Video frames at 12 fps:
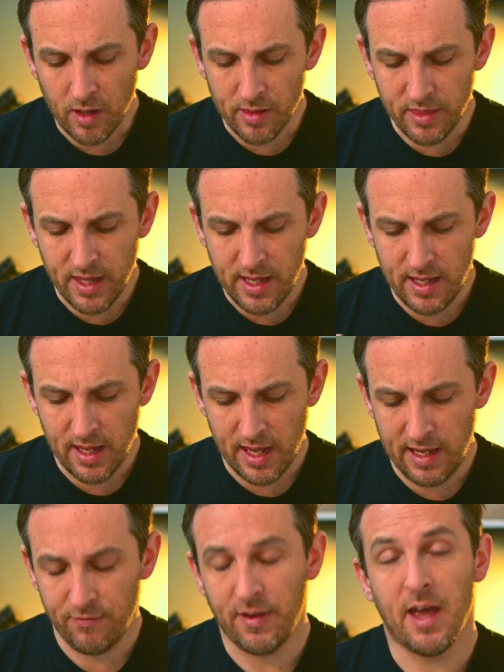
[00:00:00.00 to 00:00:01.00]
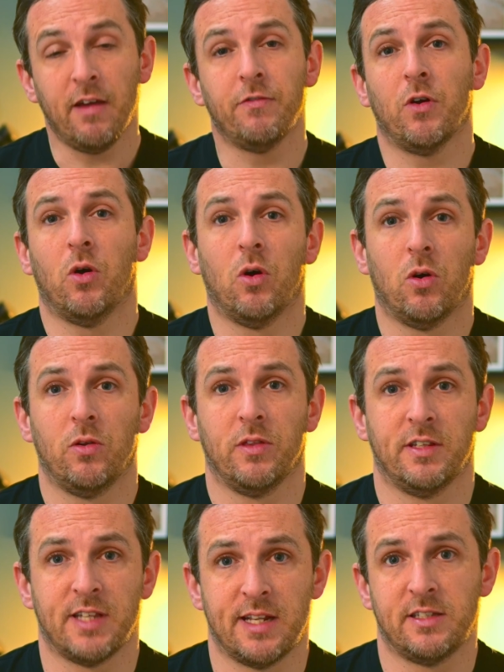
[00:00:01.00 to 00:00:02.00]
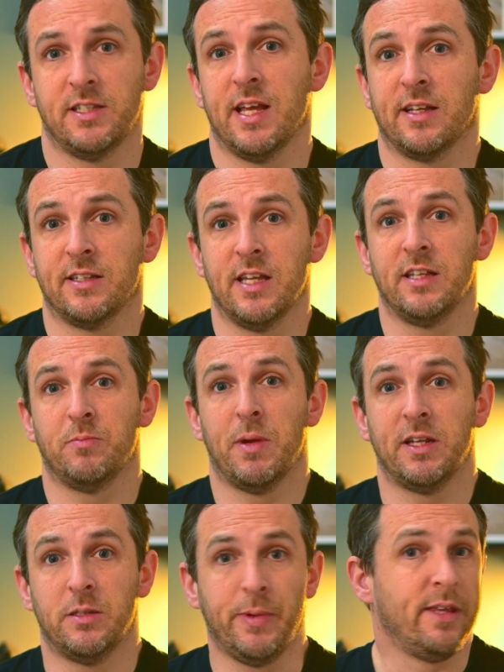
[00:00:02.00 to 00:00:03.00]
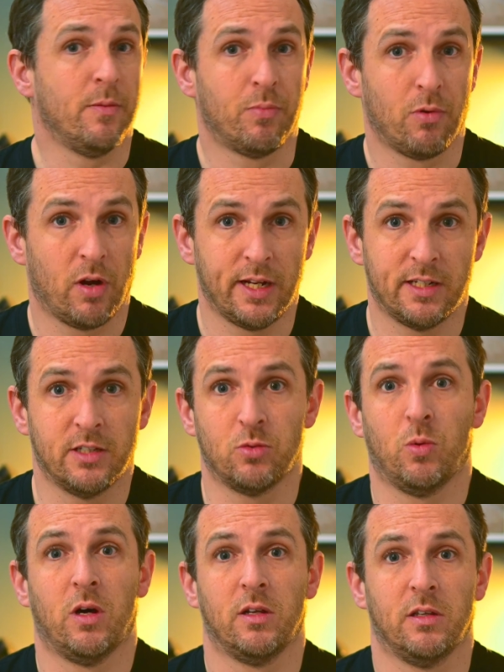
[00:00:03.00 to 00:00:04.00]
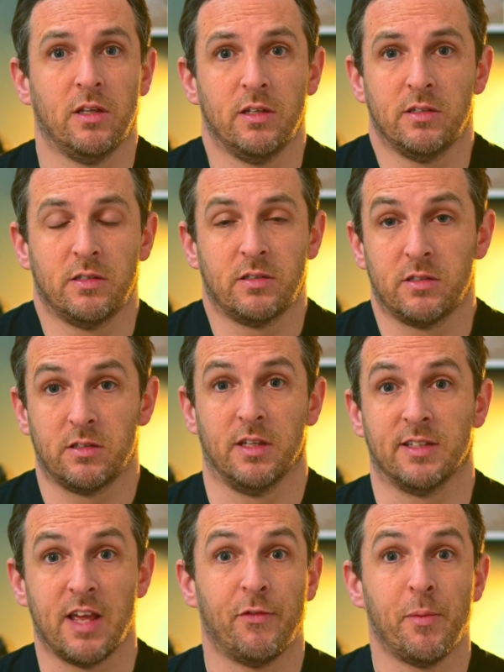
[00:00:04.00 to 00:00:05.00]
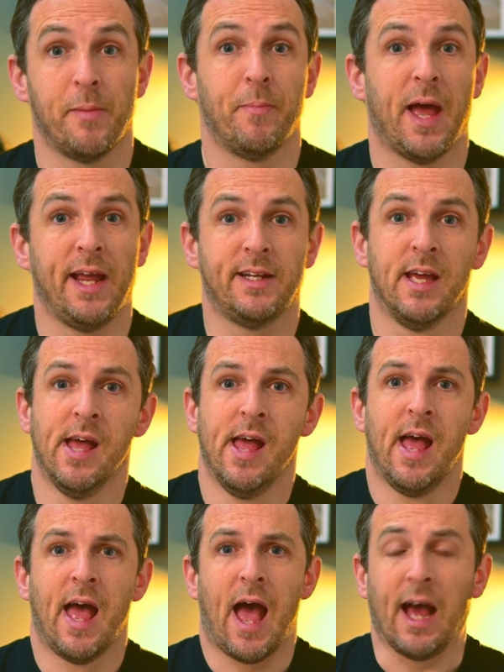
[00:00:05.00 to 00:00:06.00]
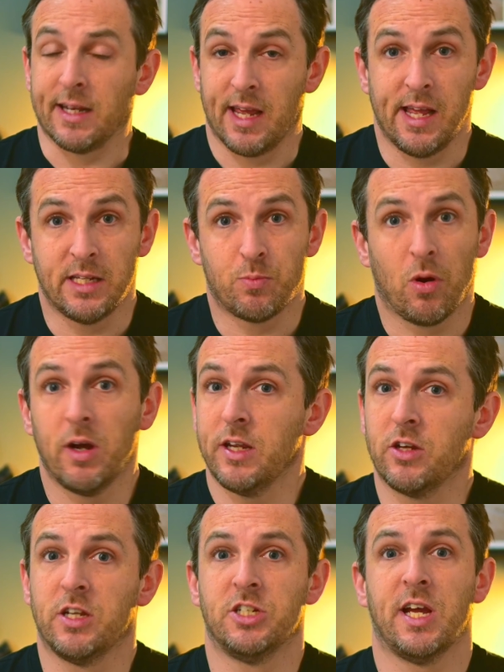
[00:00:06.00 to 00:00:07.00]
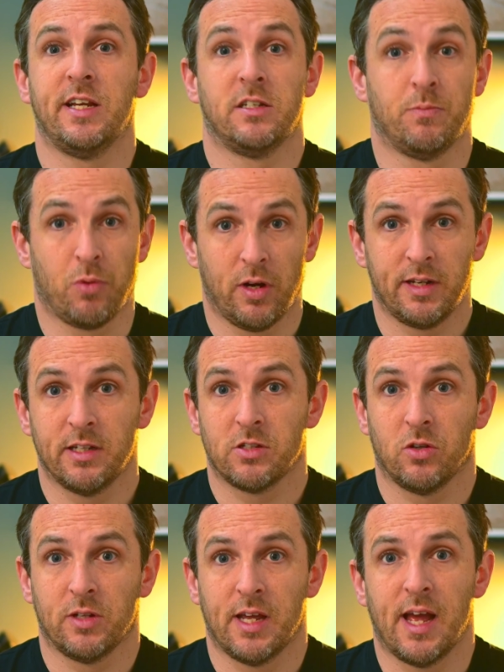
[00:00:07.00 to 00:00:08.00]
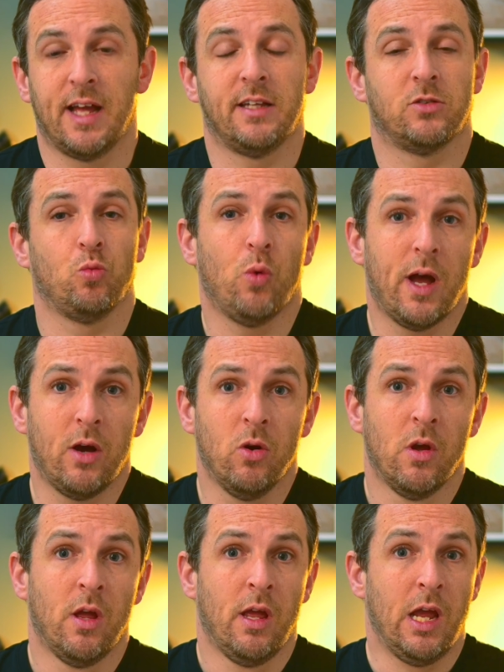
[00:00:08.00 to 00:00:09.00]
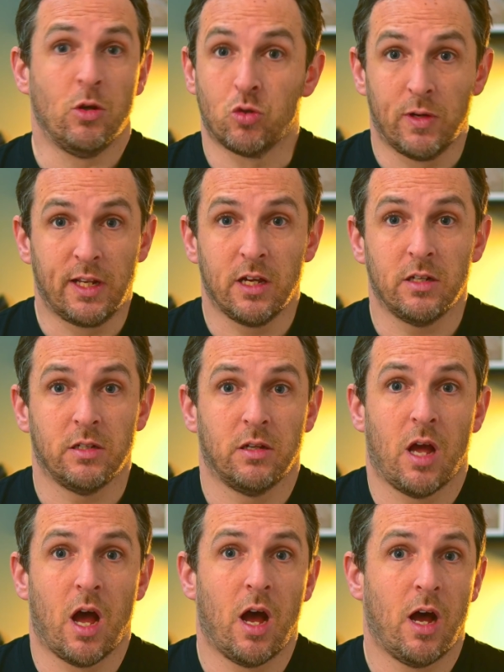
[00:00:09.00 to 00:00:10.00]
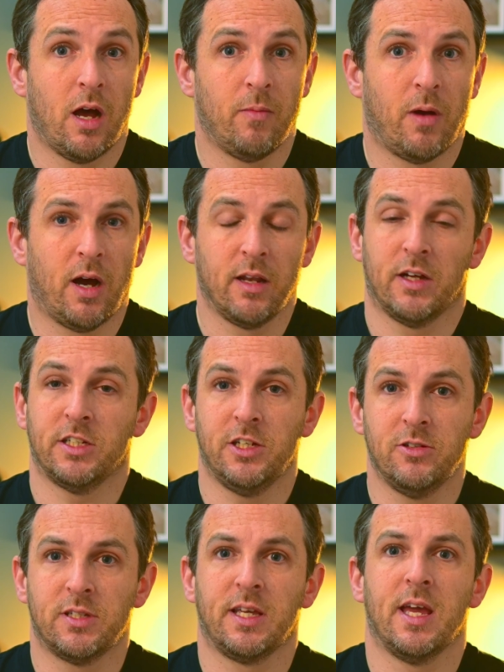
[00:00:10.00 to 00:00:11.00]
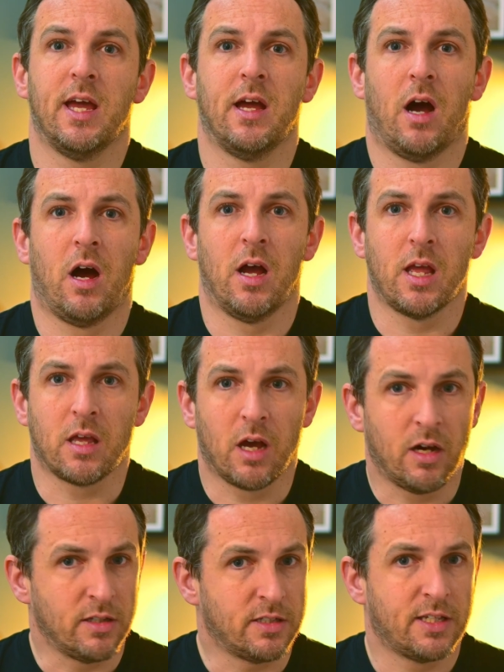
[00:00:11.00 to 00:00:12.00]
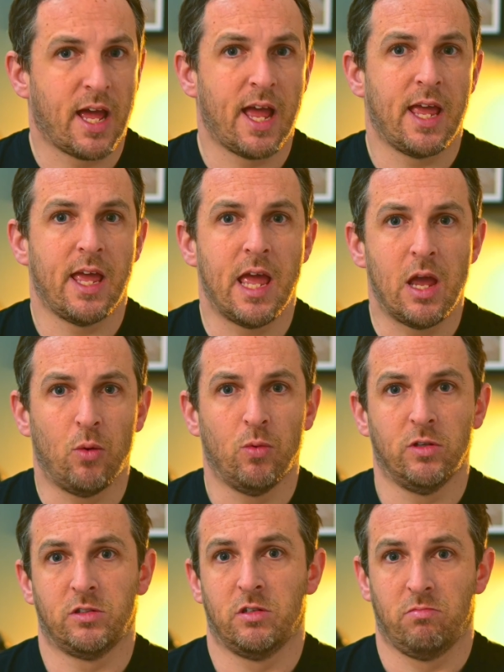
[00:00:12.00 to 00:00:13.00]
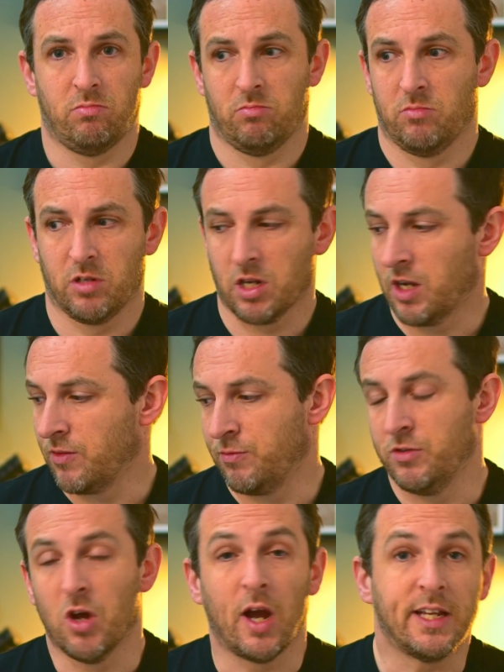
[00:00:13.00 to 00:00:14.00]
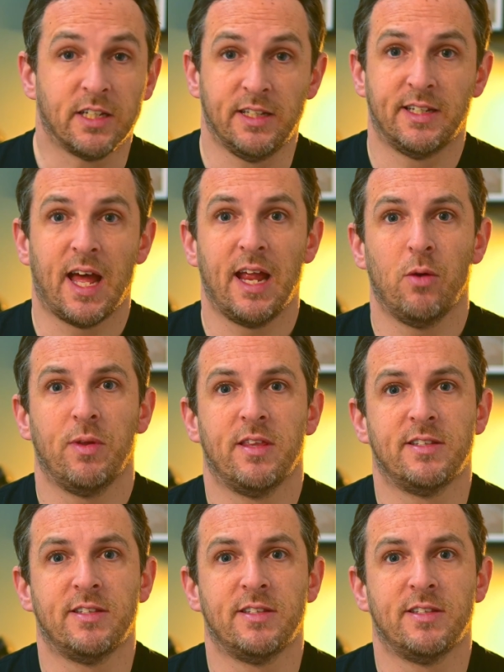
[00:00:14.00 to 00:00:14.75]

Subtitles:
The EVF on the Z6 is meant to be the brightest one that's ever been made, and it is bright. You can change the brightness on it as well. It was really good. I liked using it. I can't say it was kind of night and day with the